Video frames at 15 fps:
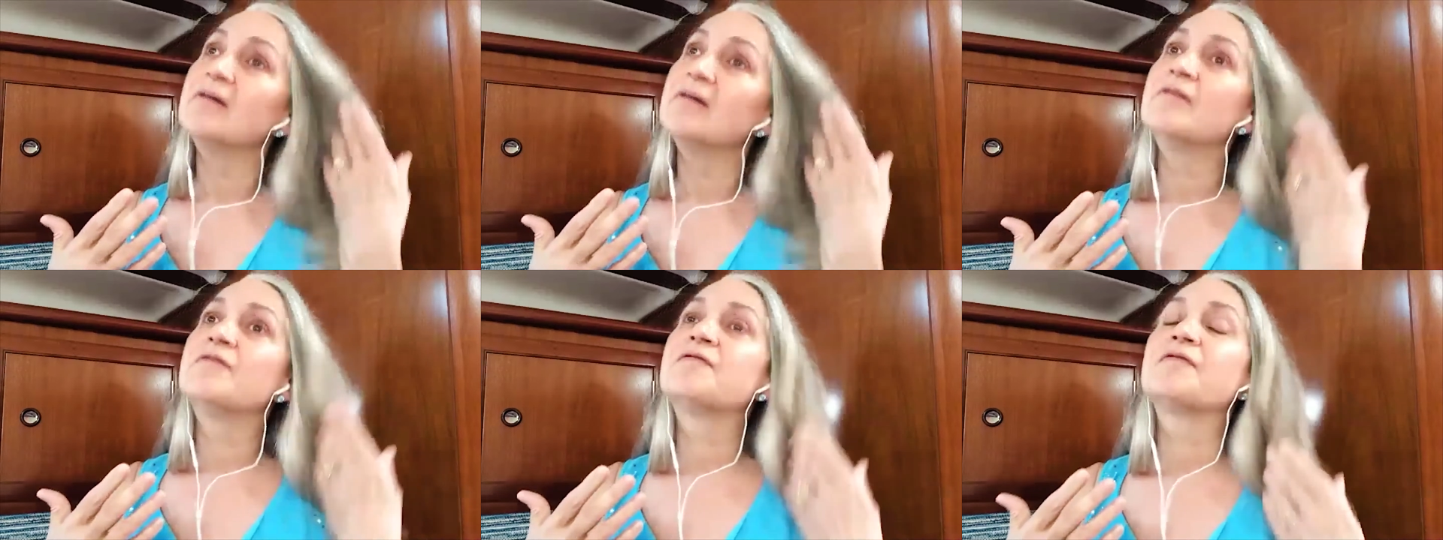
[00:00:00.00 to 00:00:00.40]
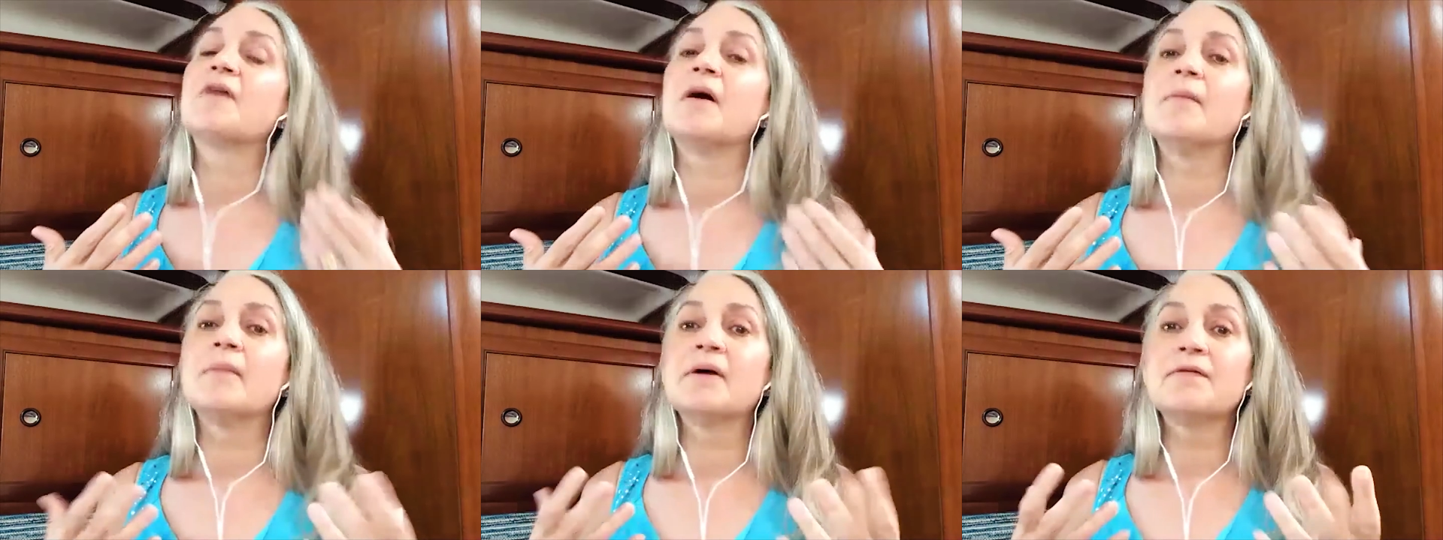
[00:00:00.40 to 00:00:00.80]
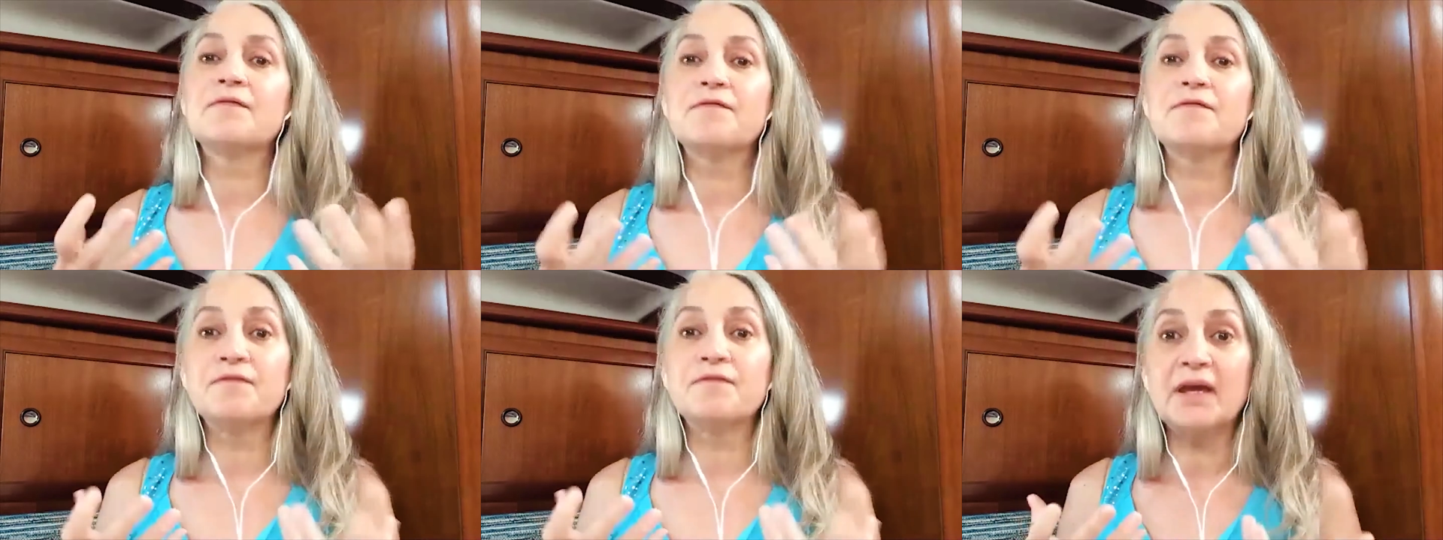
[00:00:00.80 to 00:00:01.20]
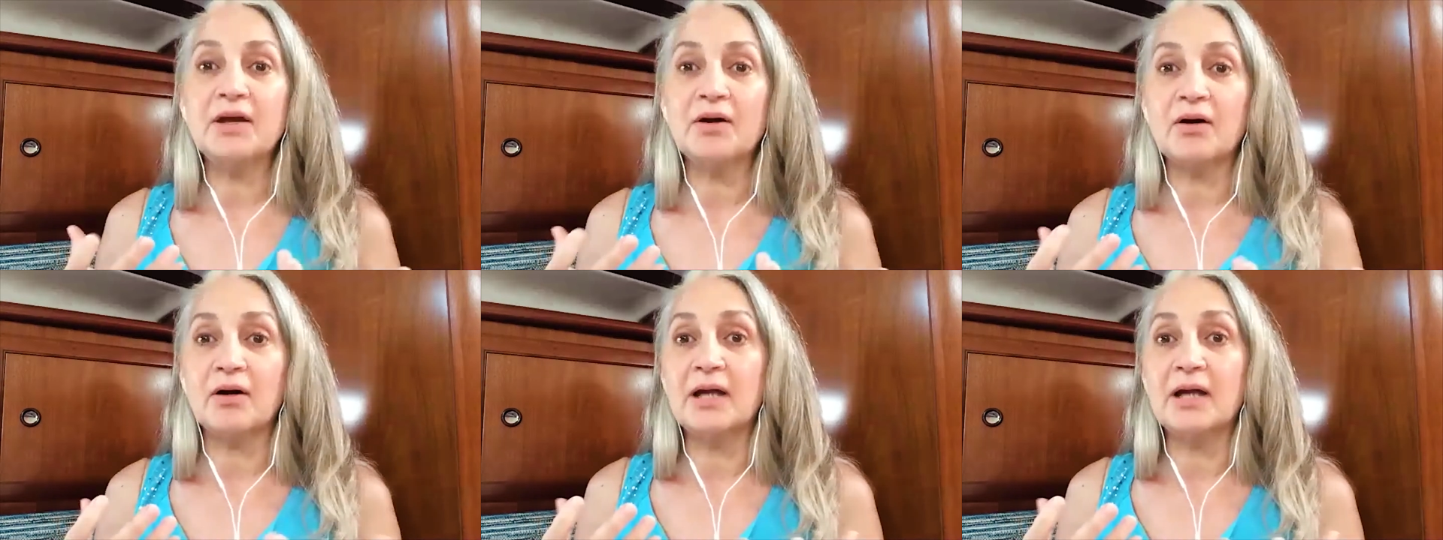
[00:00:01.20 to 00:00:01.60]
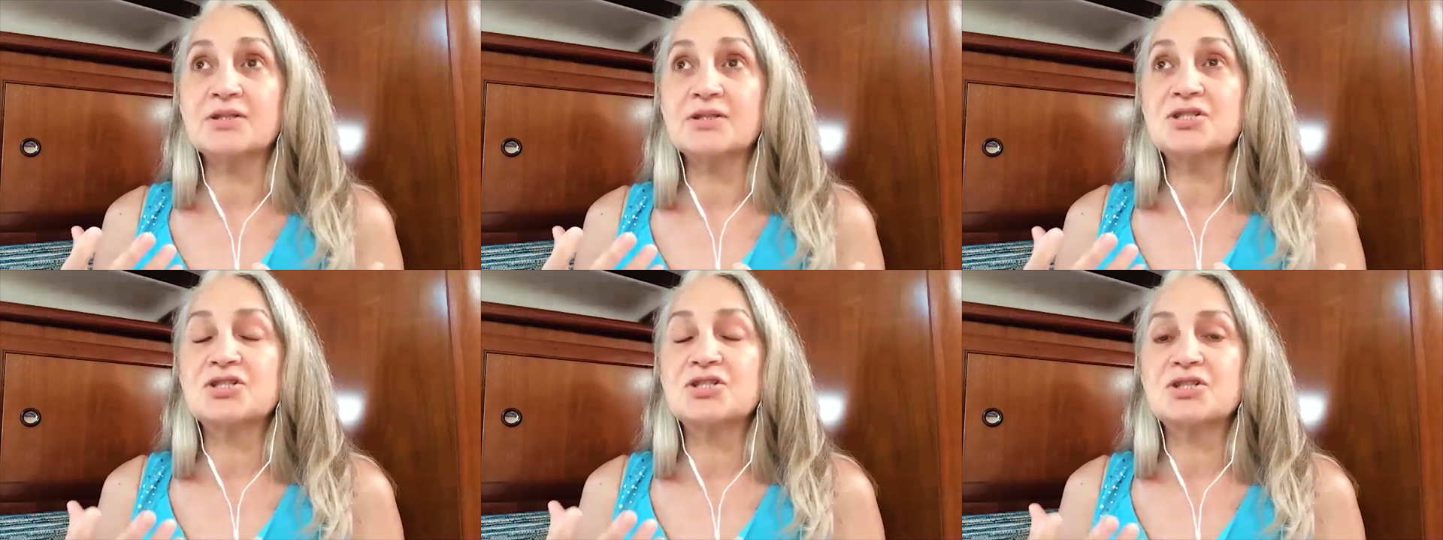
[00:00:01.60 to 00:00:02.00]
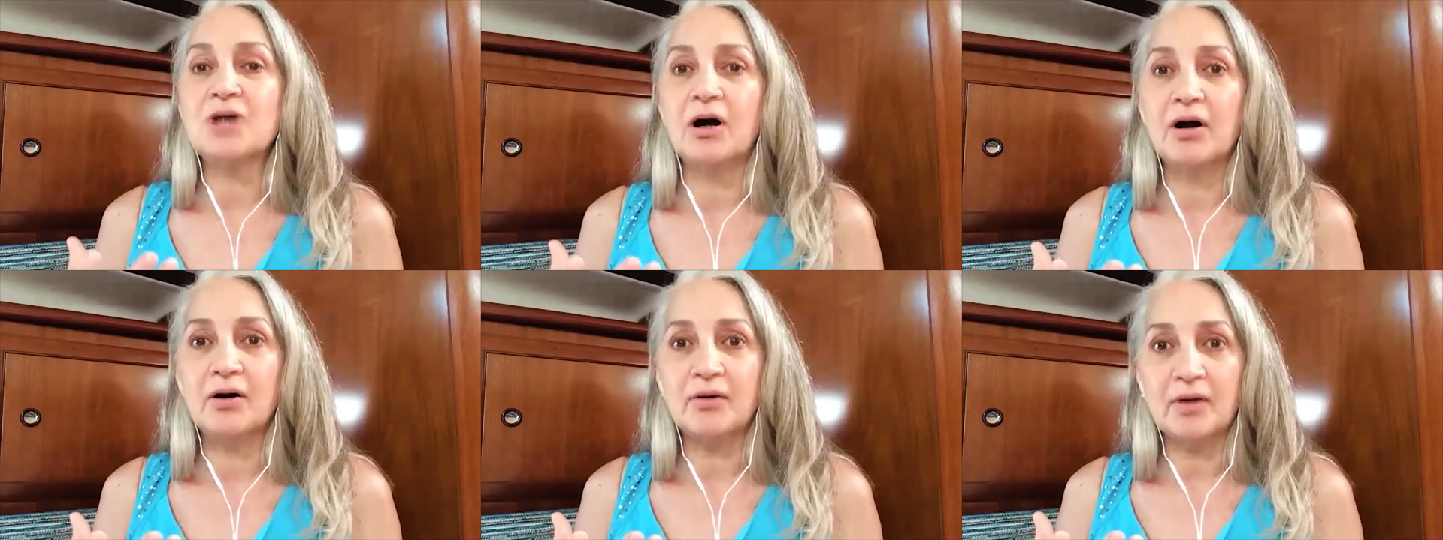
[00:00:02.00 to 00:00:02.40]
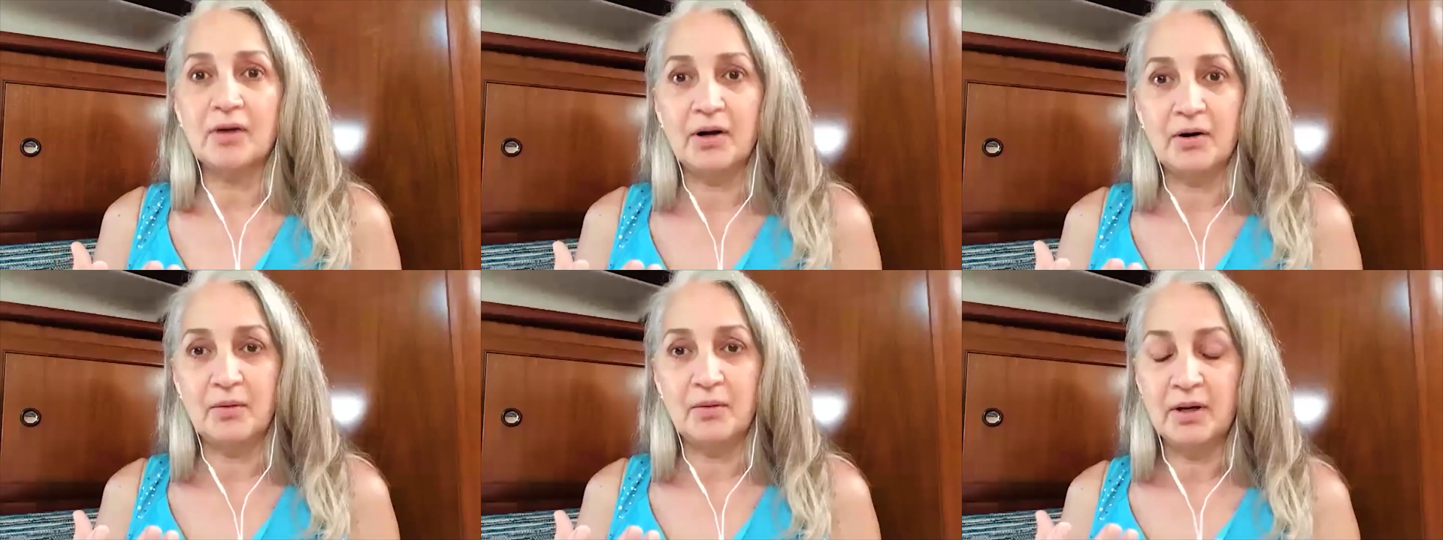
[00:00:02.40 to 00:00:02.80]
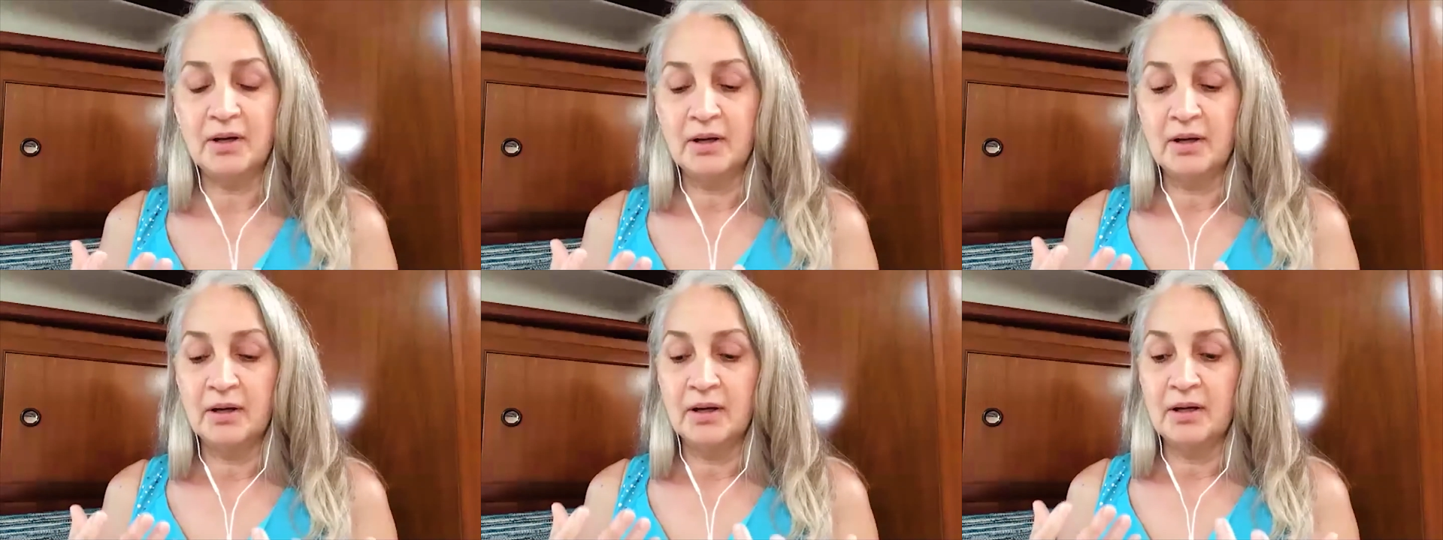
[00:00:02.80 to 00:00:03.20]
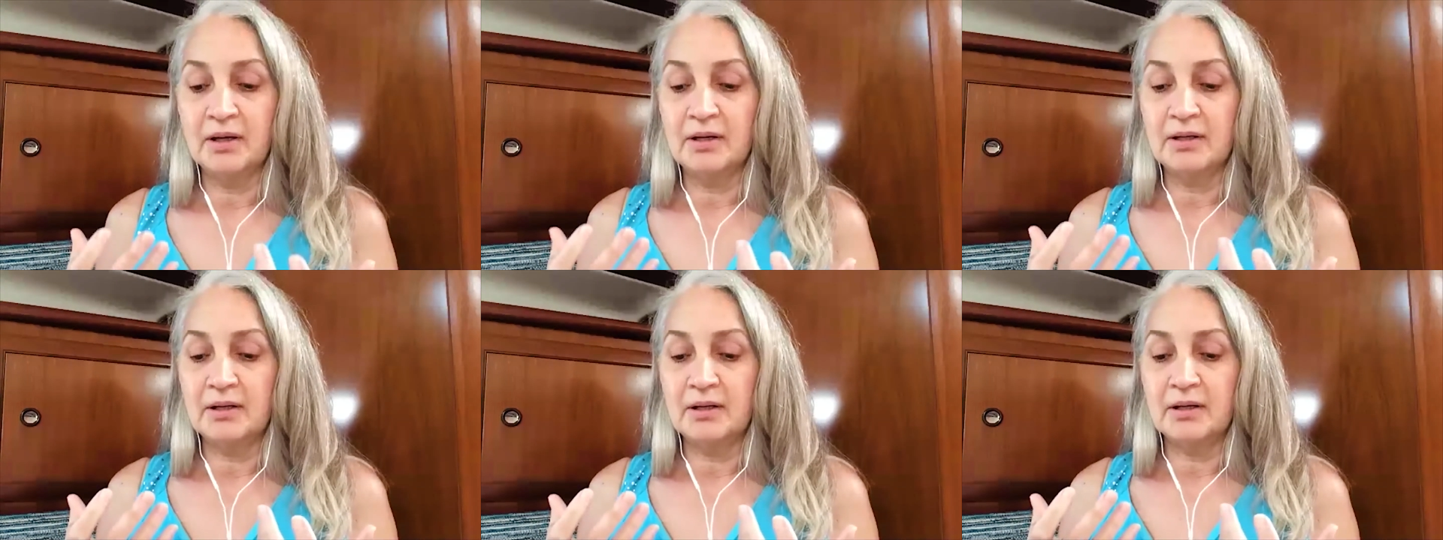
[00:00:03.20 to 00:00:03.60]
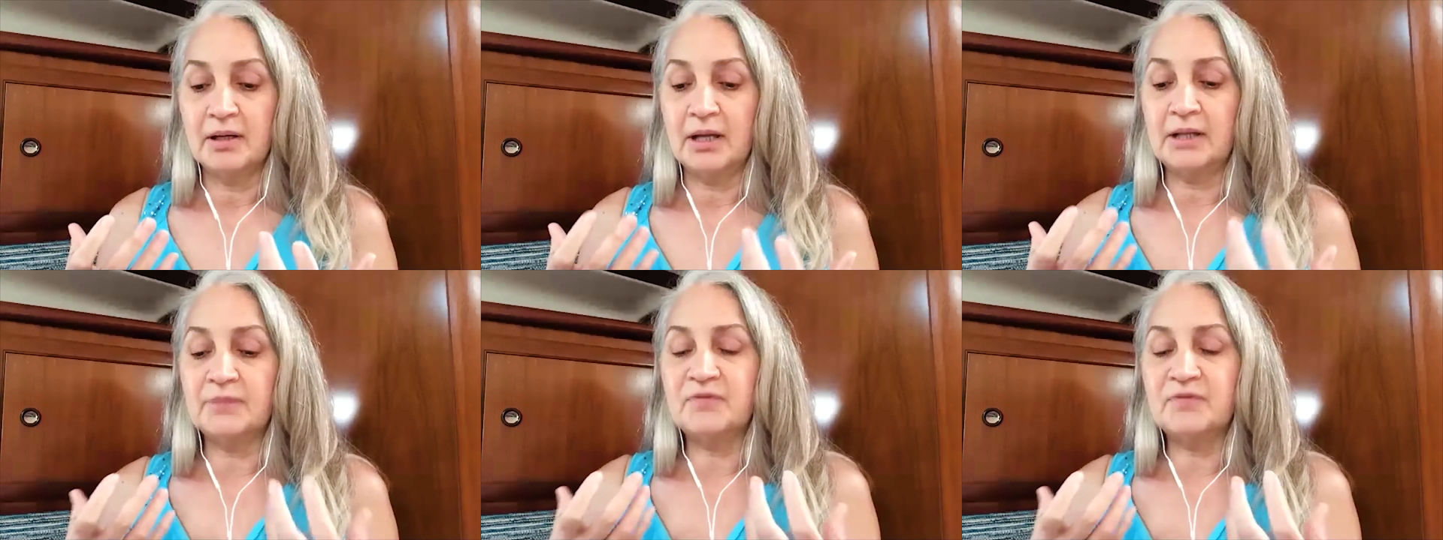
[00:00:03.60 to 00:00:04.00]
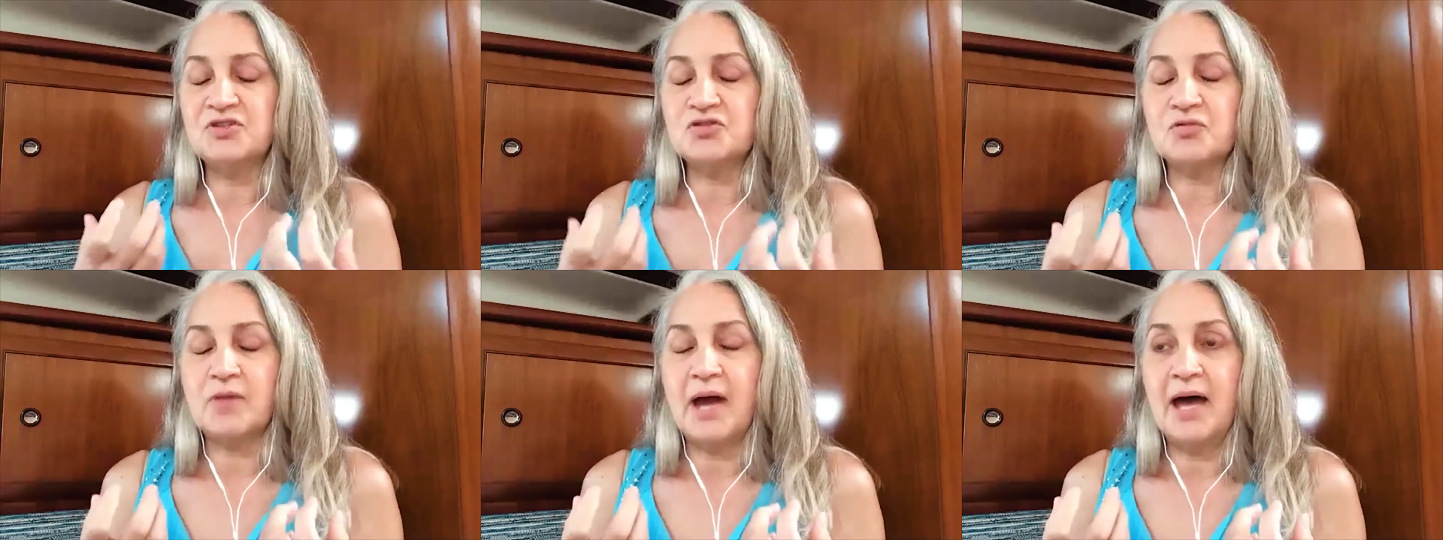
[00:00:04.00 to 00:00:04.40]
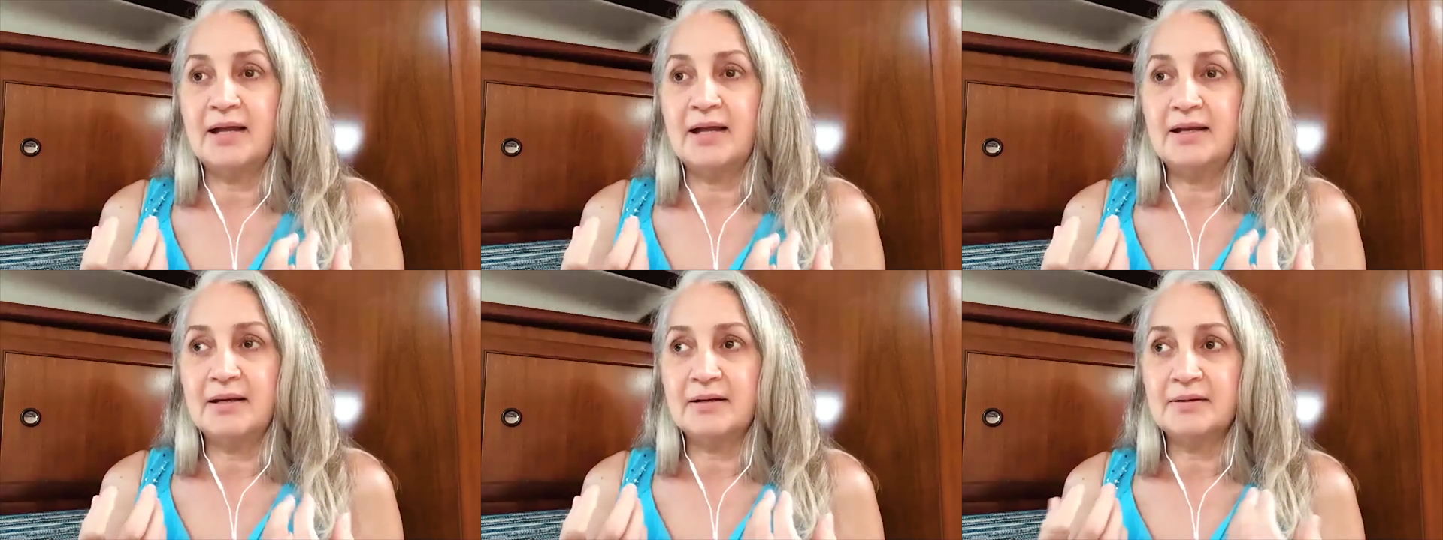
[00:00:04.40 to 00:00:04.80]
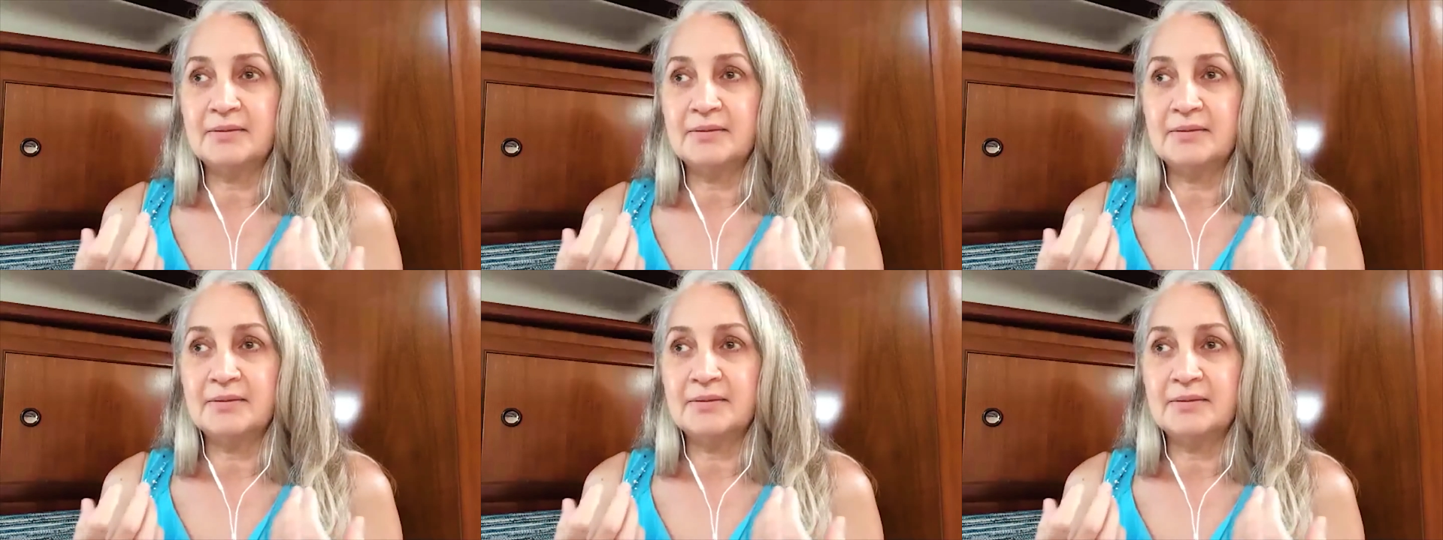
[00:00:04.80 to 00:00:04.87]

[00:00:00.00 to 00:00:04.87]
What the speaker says: from fear and sorrow and dread